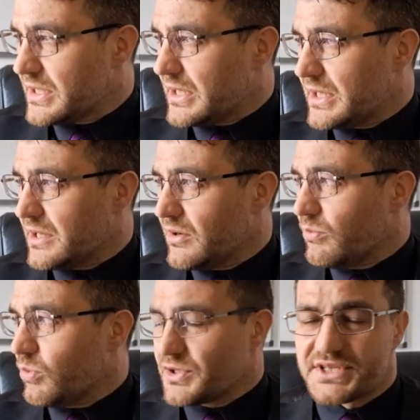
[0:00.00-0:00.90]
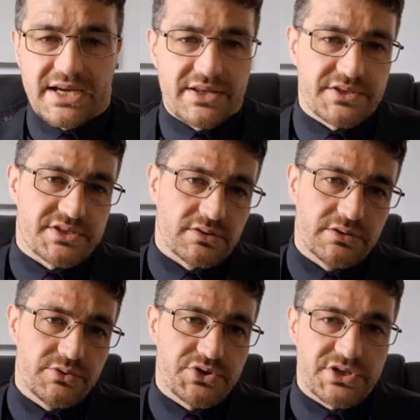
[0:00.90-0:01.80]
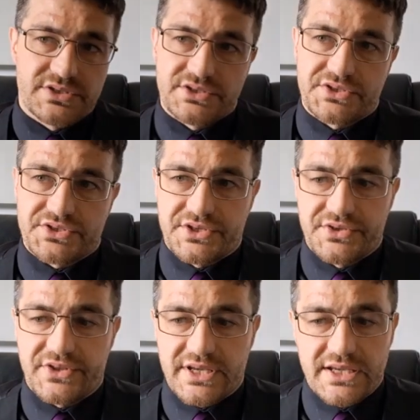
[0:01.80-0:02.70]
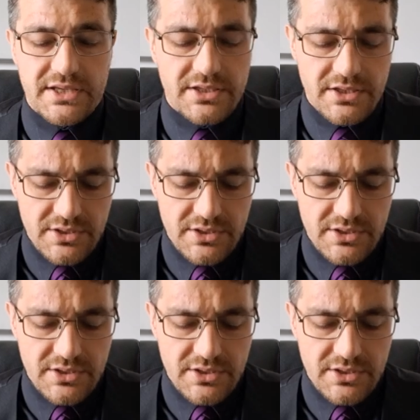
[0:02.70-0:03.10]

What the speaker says: what are the solutions to the